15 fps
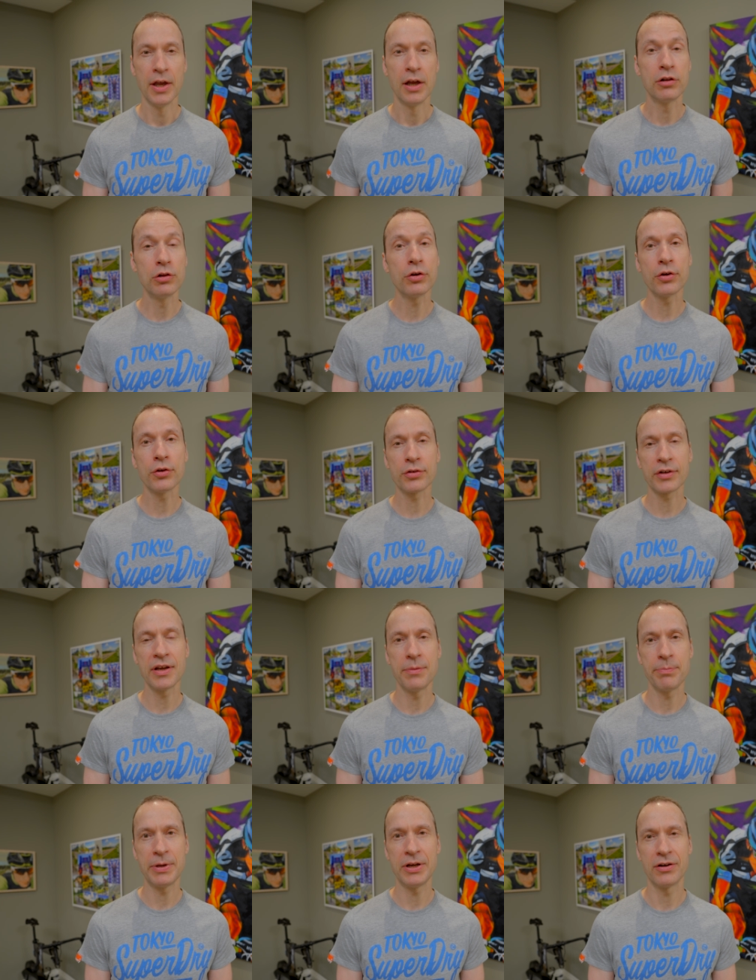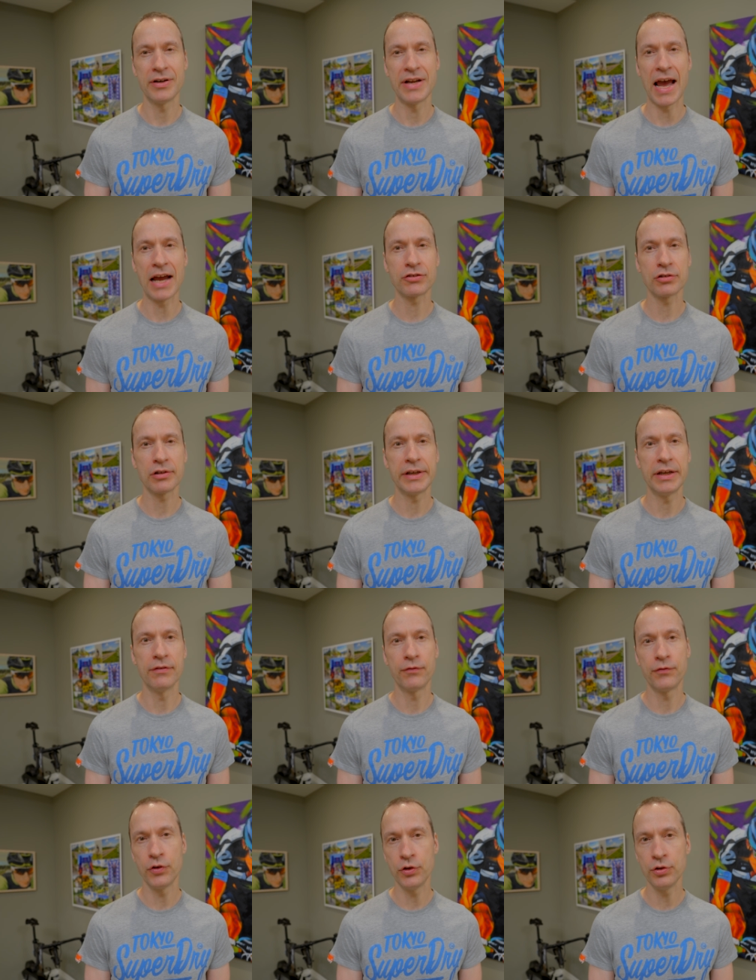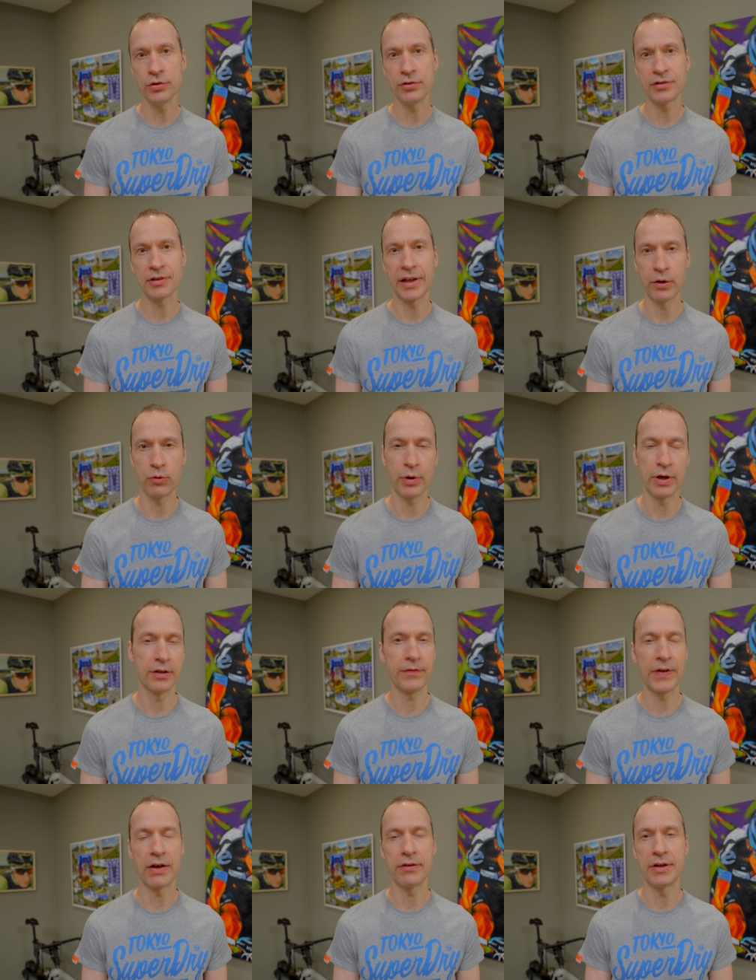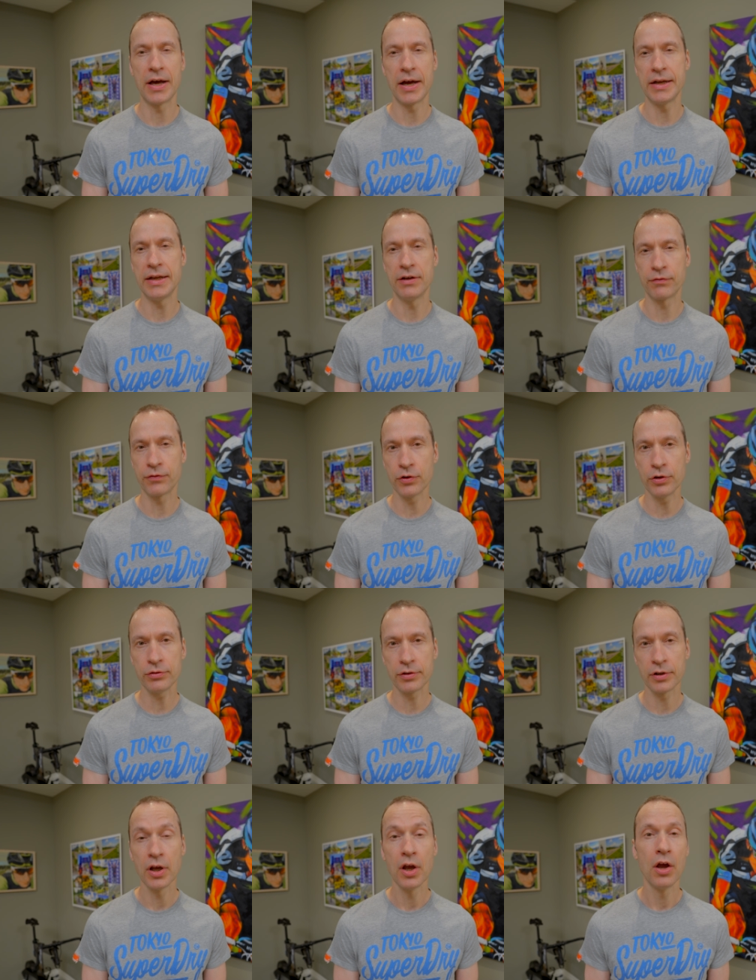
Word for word: Glucose can appear naturally in foods like what is found in honey and fruit,